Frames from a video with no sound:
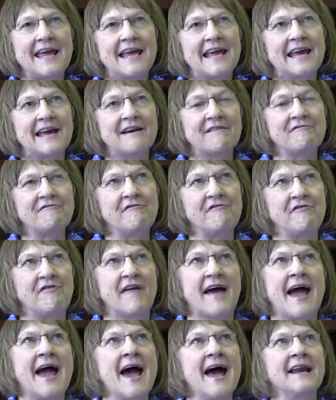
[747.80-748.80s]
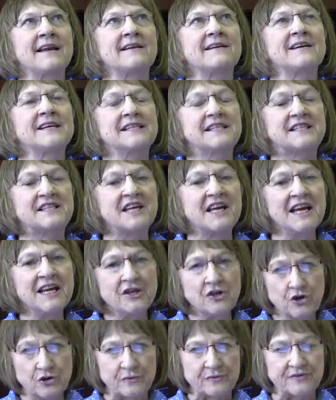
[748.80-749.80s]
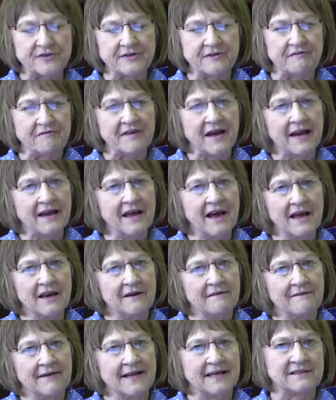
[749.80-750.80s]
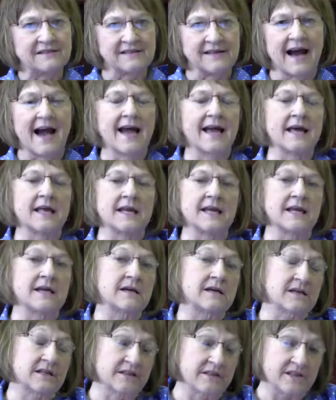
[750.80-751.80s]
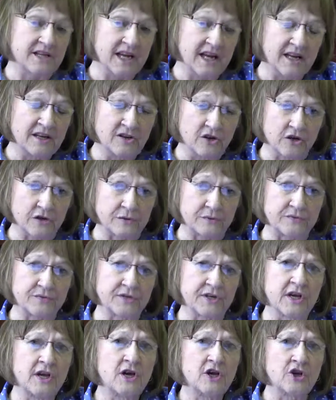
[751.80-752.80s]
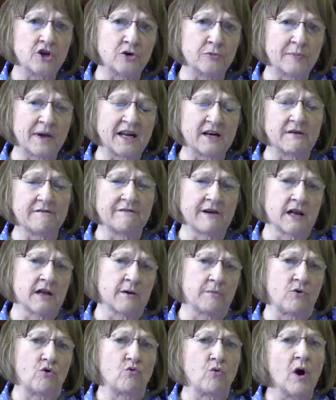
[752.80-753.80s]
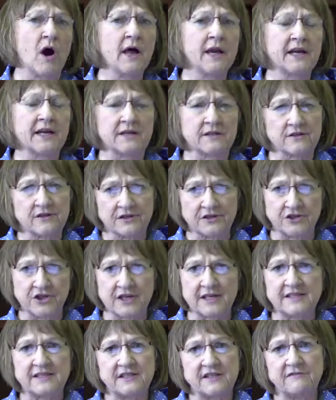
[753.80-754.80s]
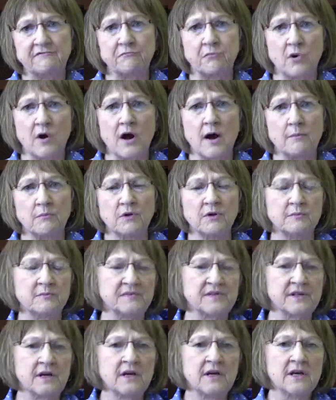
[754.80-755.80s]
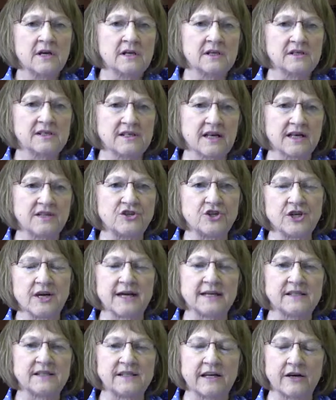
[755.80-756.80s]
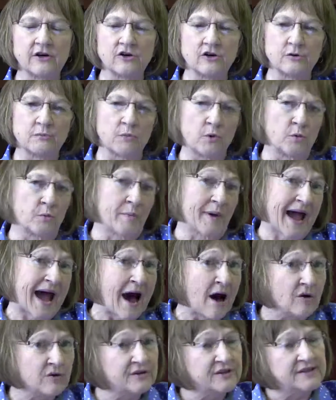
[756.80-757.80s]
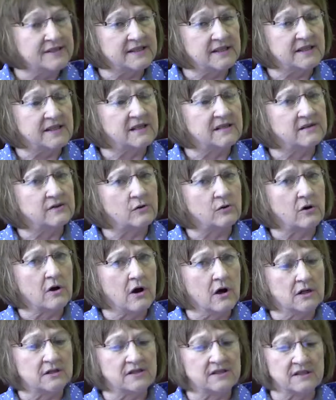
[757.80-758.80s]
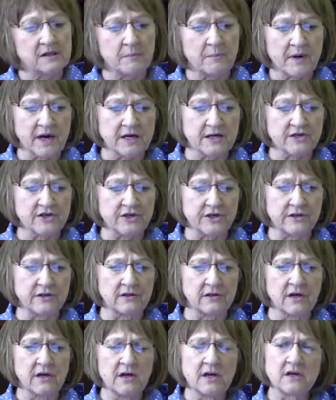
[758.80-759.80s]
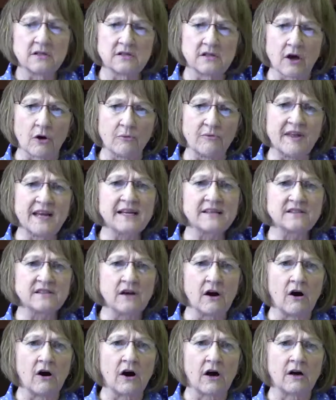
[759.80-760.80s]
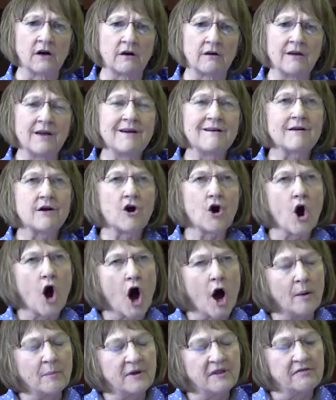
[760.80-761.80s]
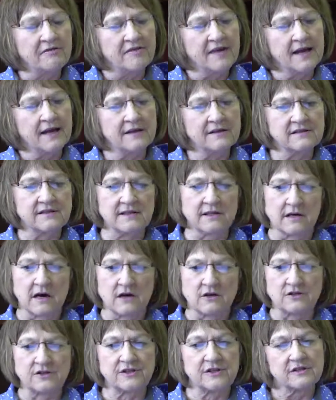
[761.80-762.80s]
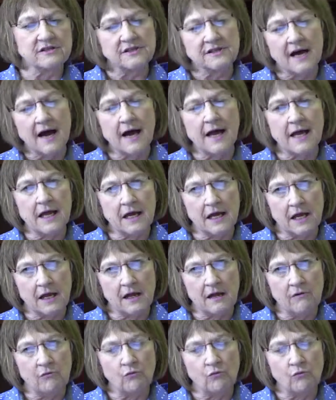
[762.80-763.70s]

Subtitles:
If that continues, if that kind of anxiety continues, you may develop chronic digestive problems such as irritable bowel disease or constipation. So these are common things in our society